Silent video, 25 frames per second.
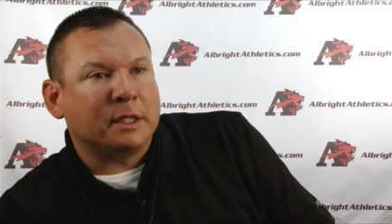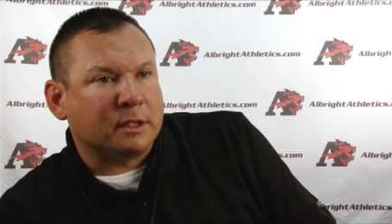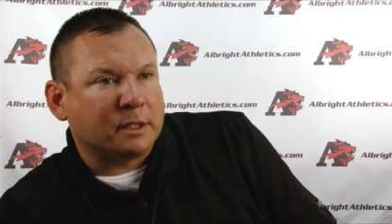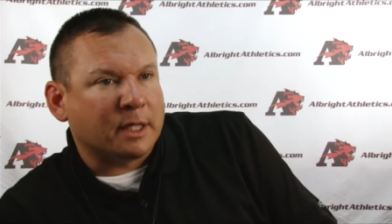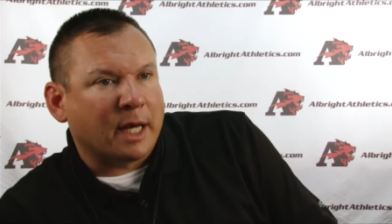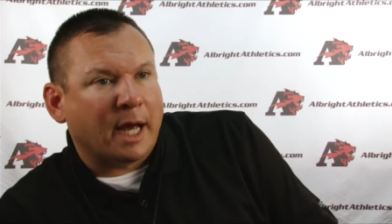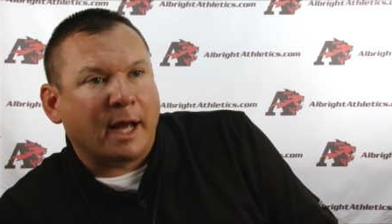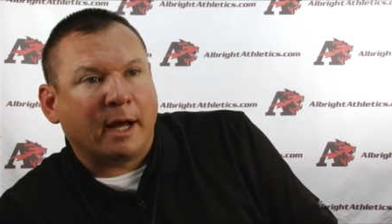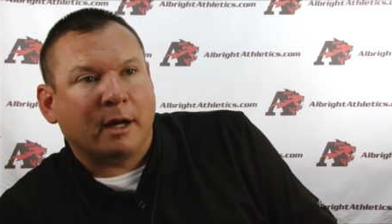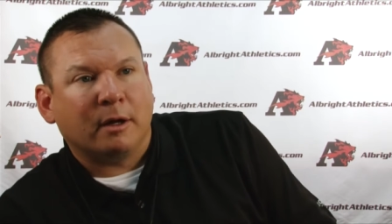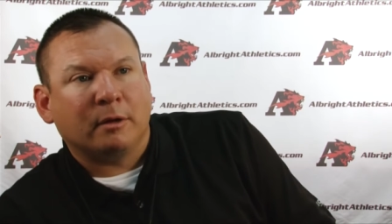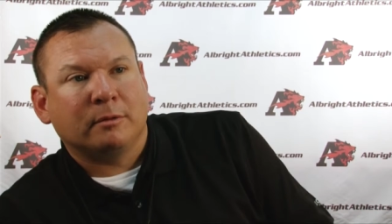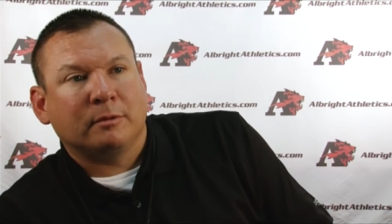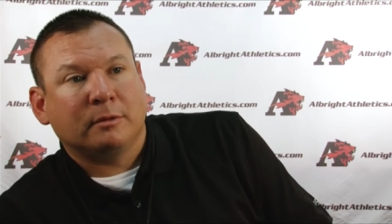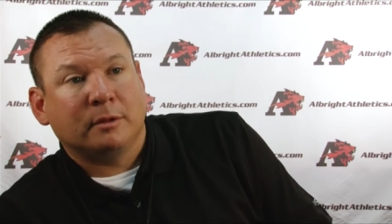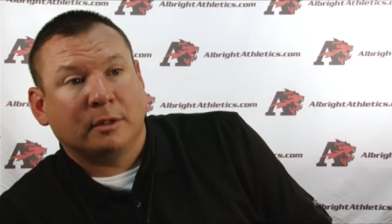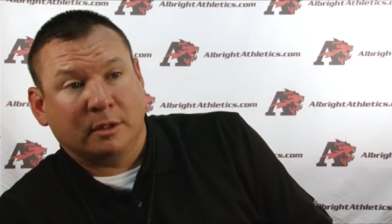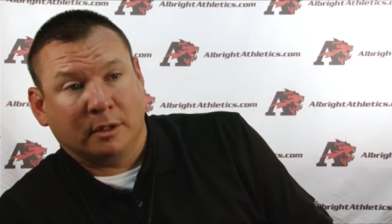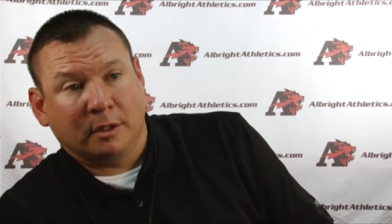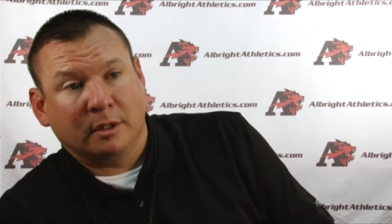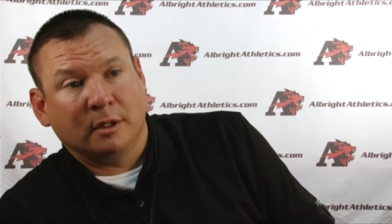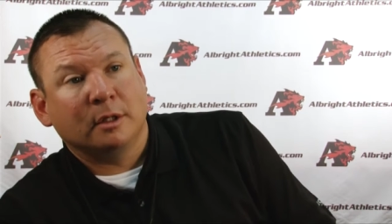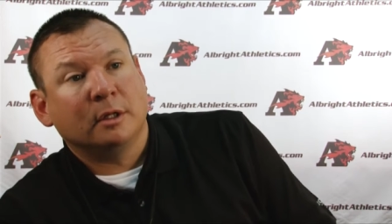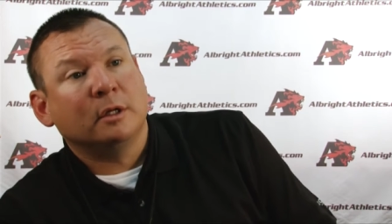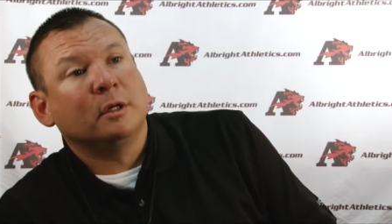sound,
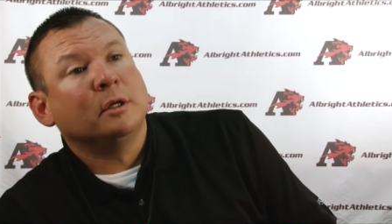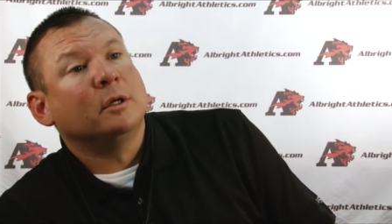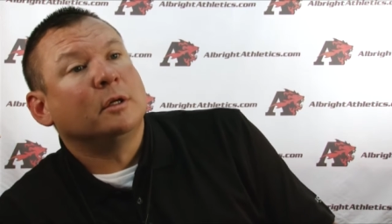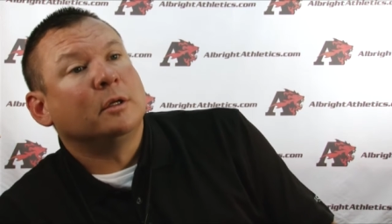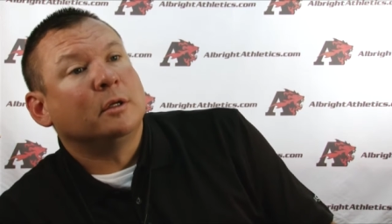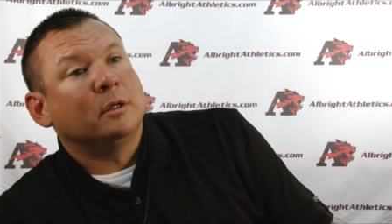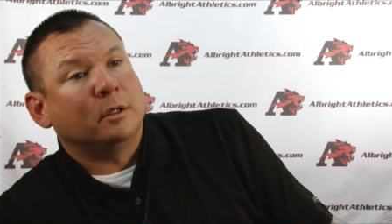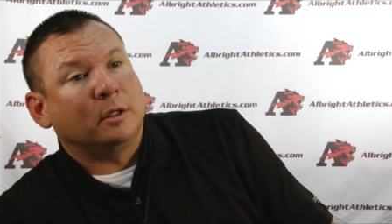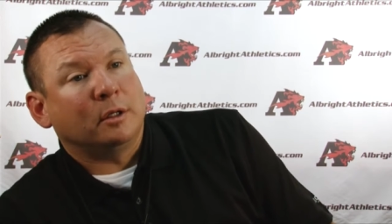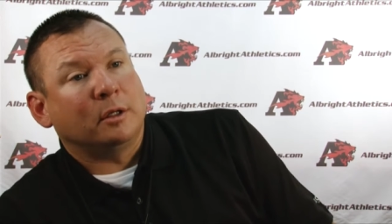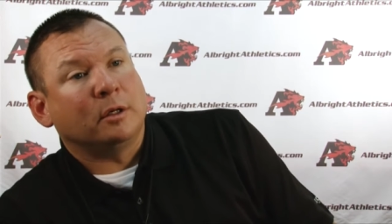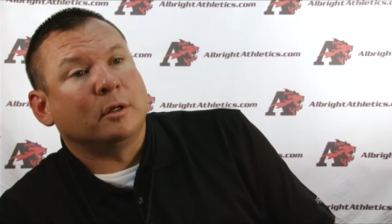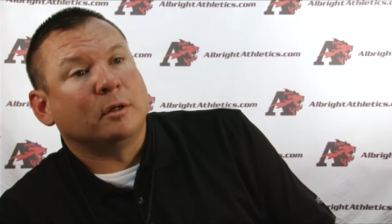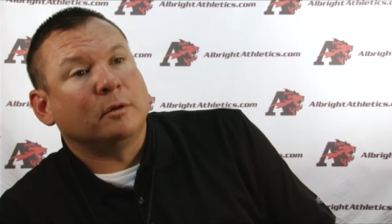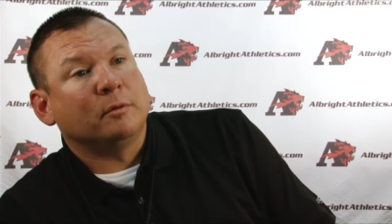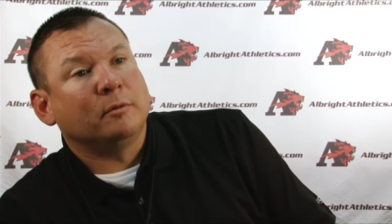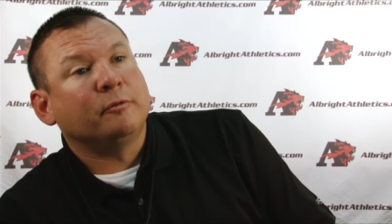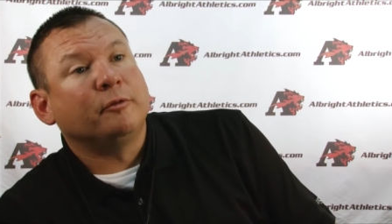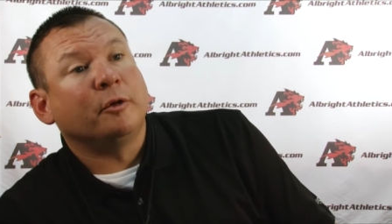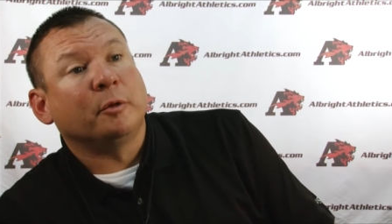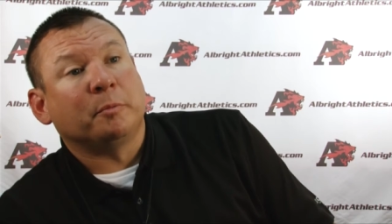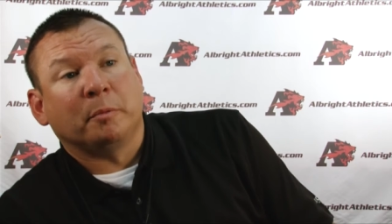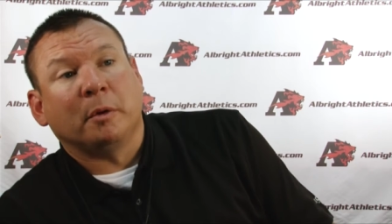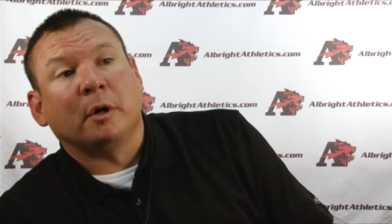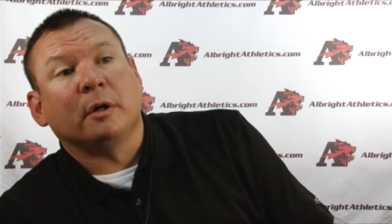
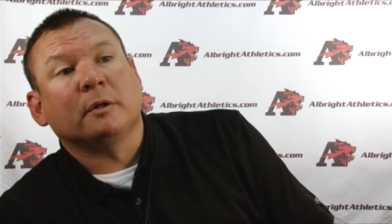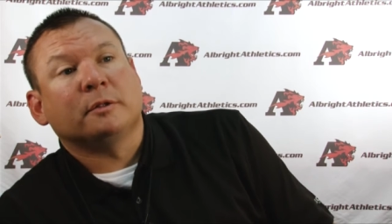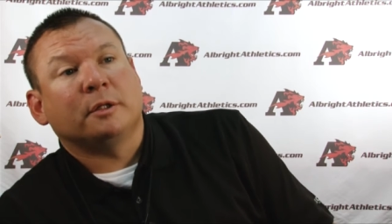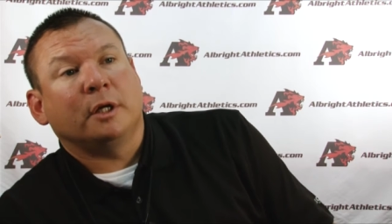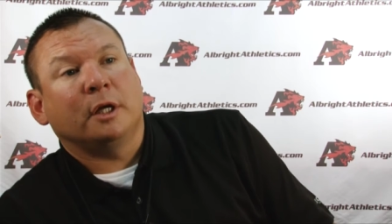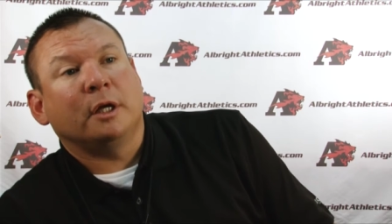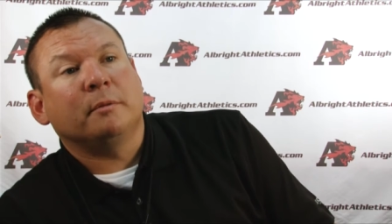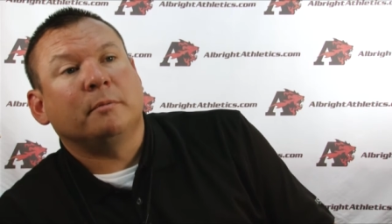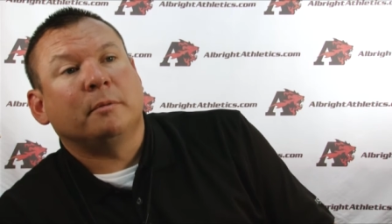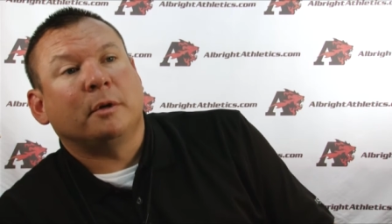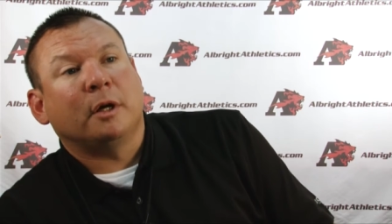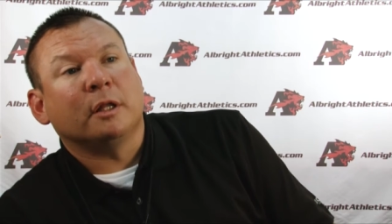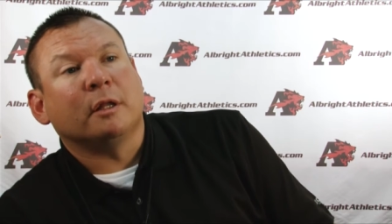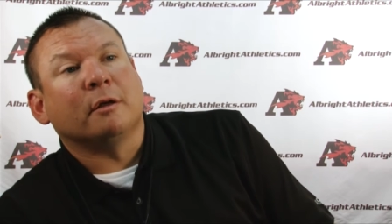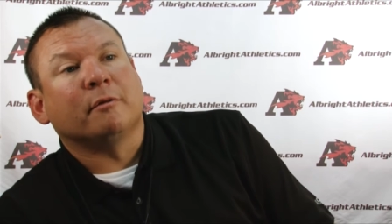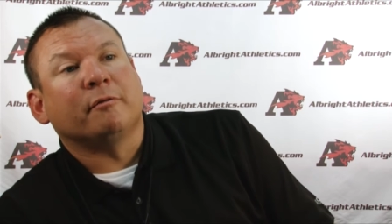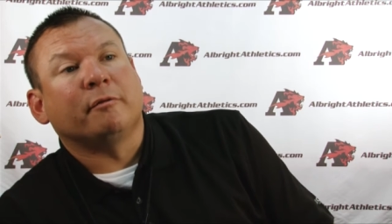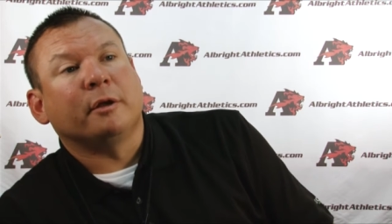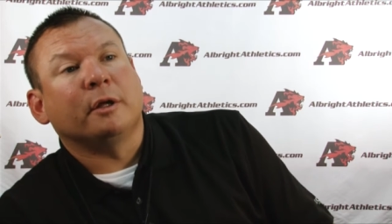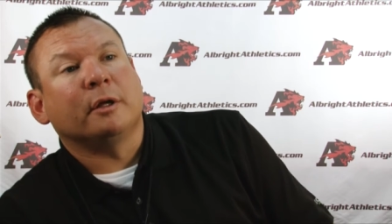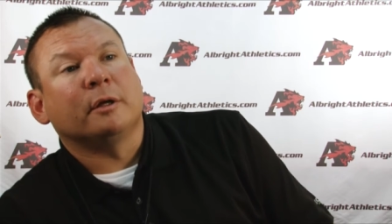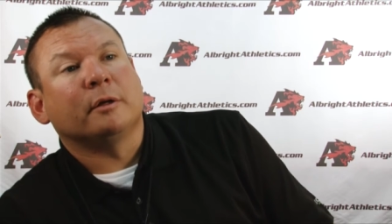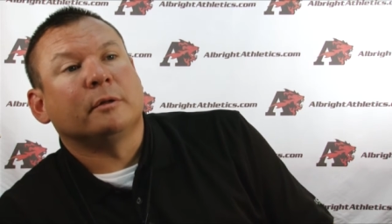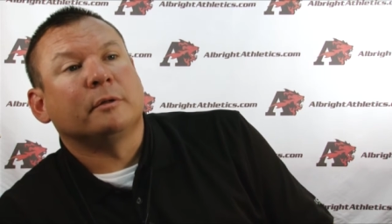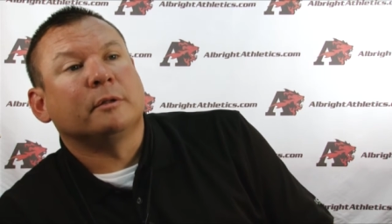football team on the
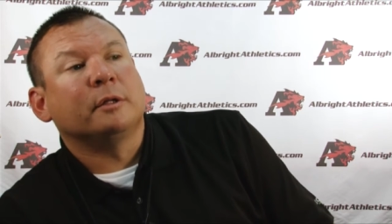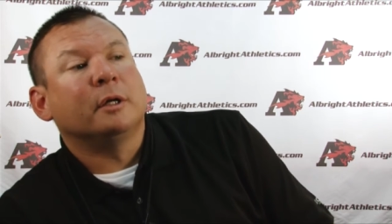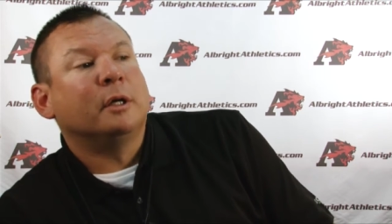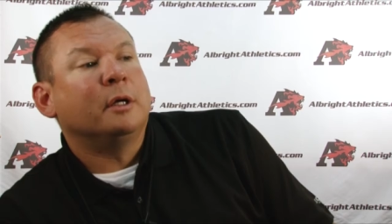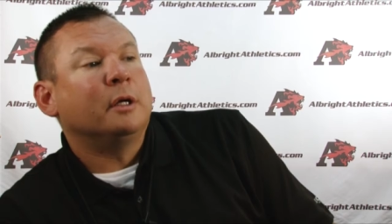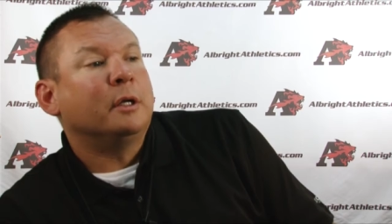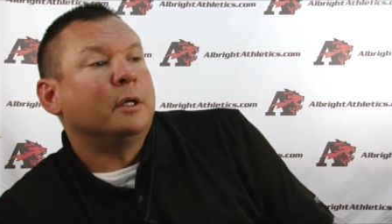field.